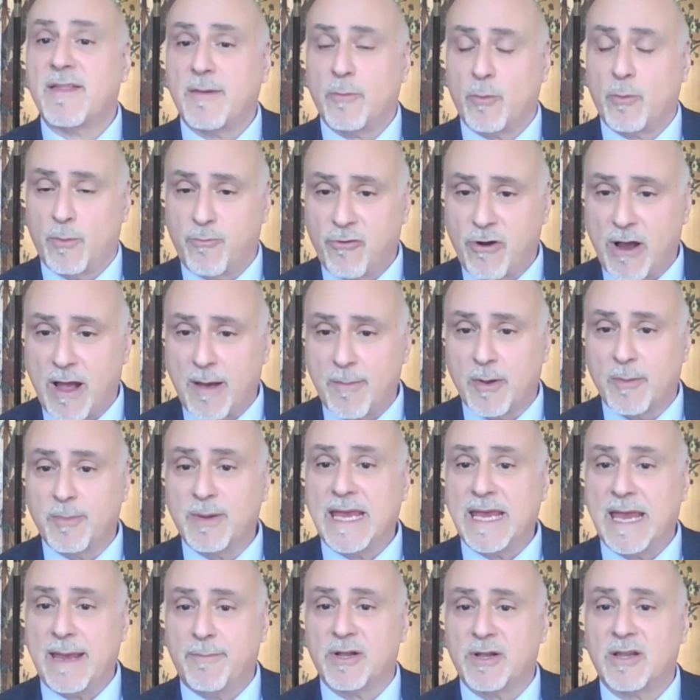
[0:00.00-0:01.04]
they were
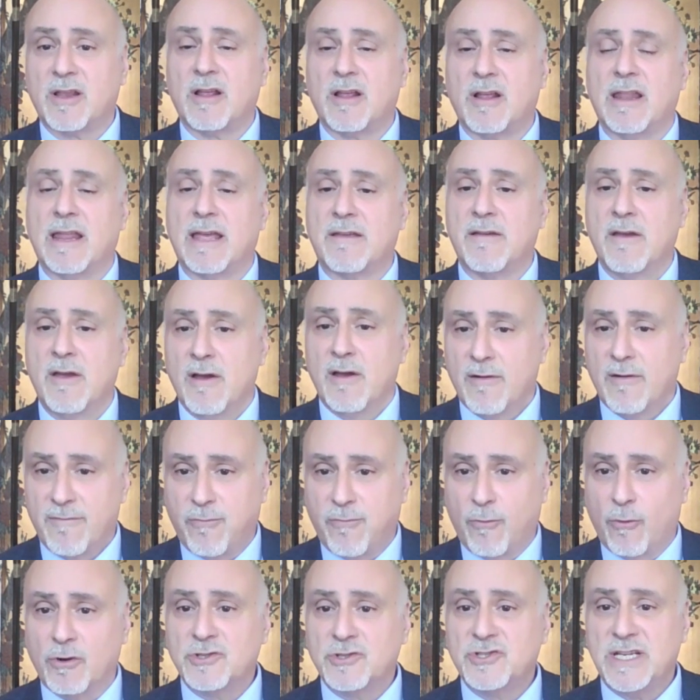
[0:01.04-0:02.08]
probably able to collect
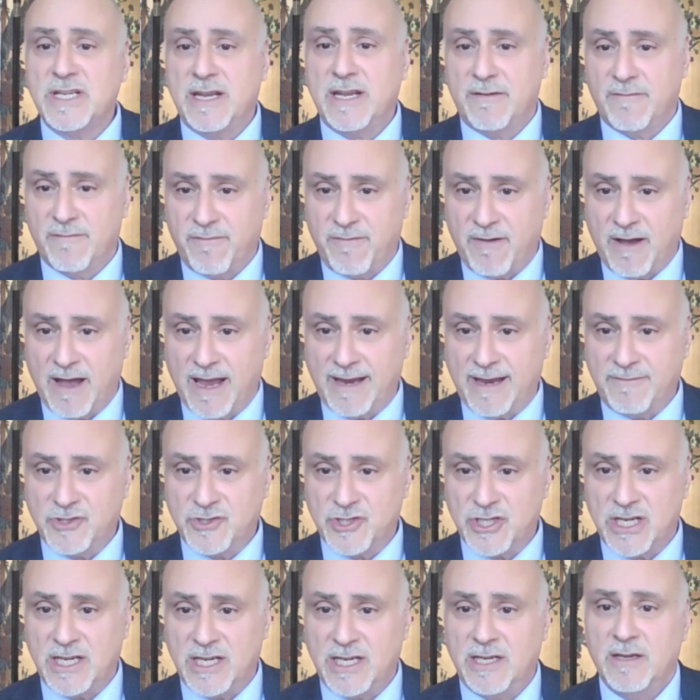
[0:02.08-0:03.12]
4G and
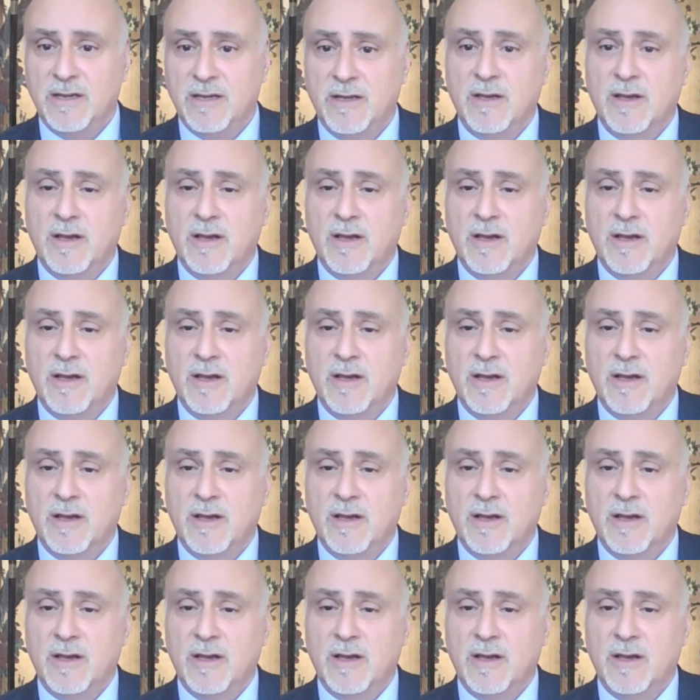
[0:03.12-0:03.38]
5G